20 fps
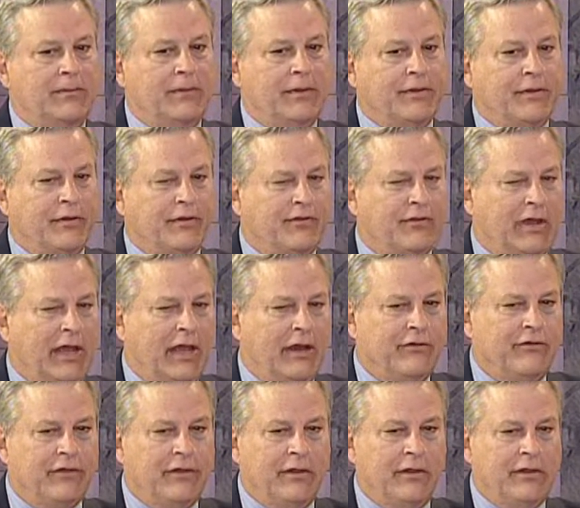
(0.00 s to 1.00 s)
but there's
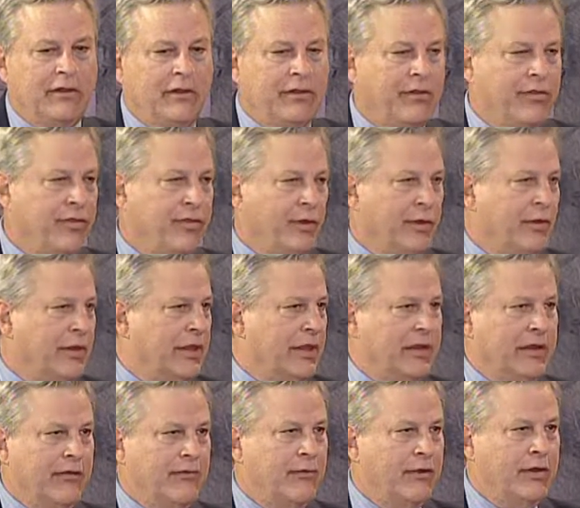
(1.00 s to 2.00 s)
actually like 30
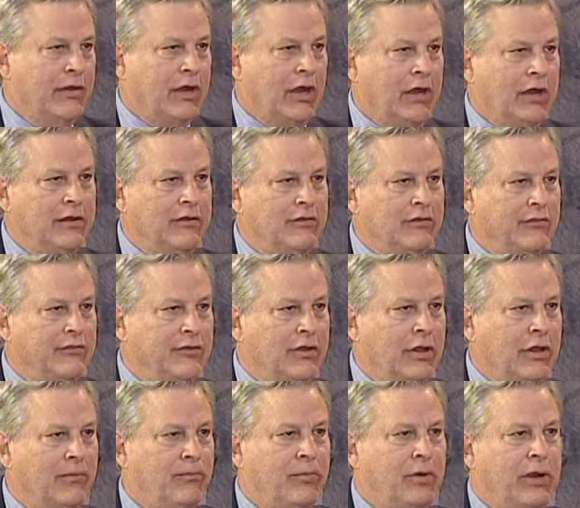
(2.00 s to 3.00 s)
different kinds of
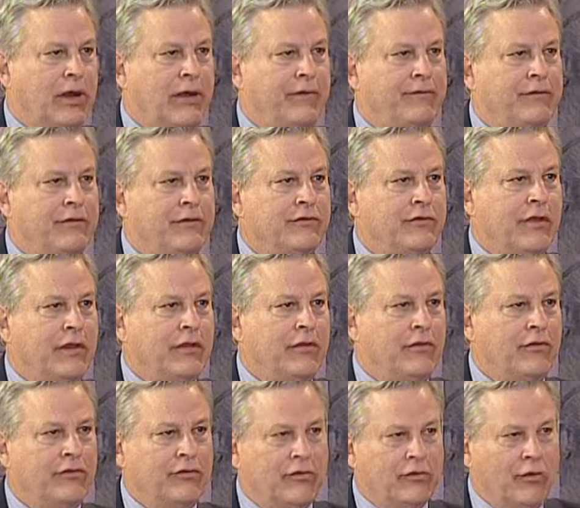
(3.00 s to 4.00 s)
nonprofits, and
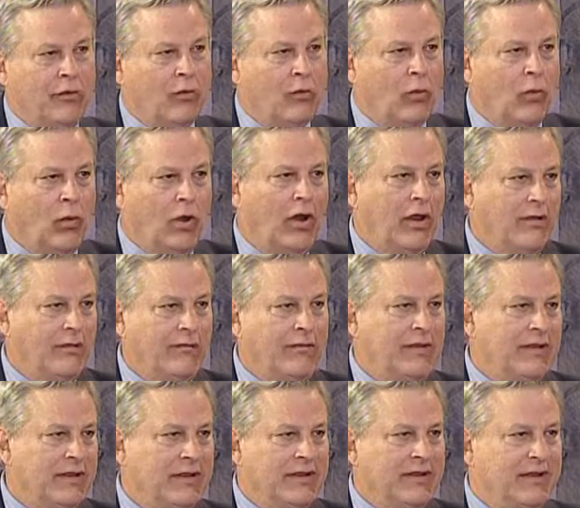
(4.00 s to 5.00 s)
there's only one
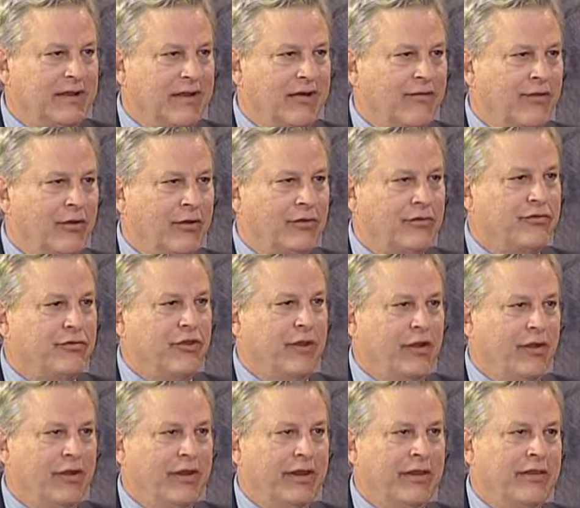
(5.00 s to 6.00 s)
of those
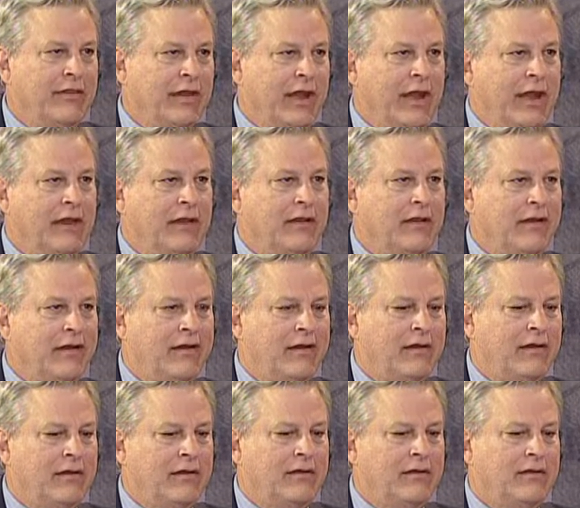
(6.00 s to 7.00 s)
30 that
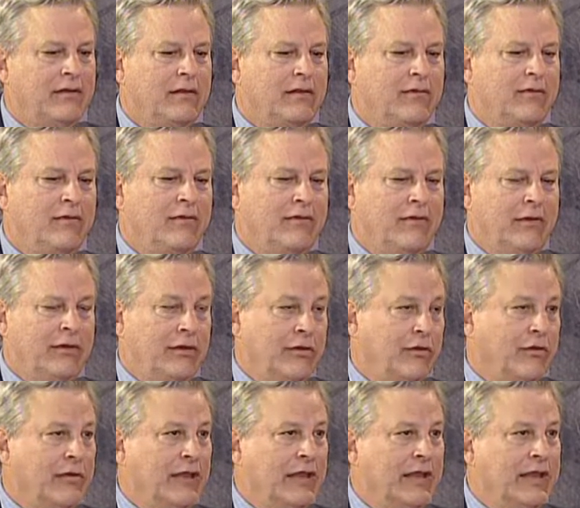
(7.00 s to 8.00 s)
uh, where
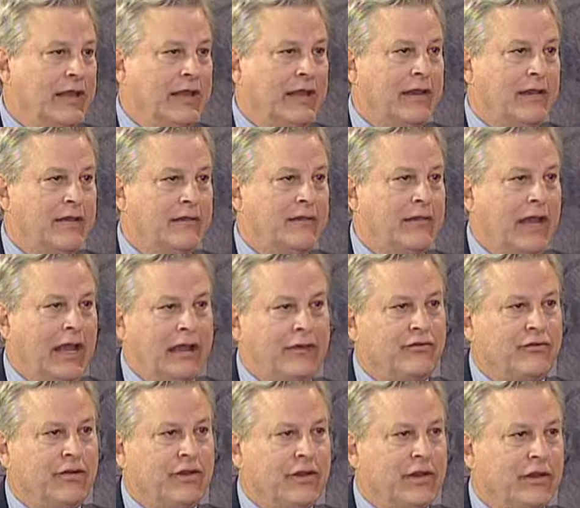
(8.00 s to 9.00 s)
you can get a
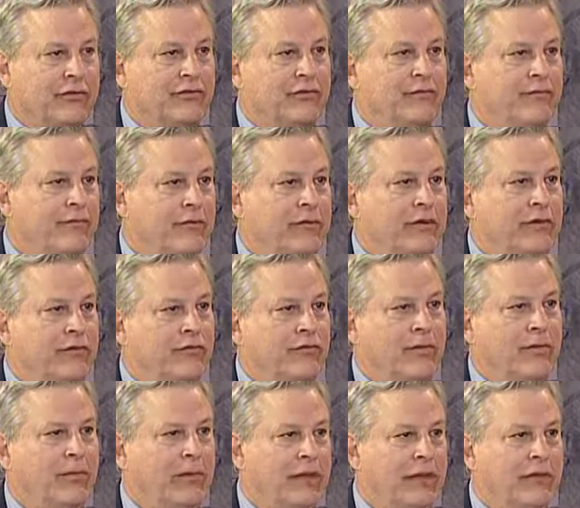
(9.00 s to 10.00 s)
tax deduction for
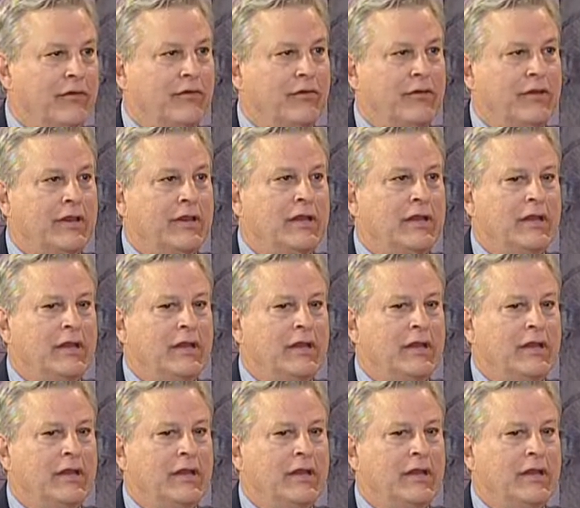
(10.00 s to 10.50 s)
contributing to it.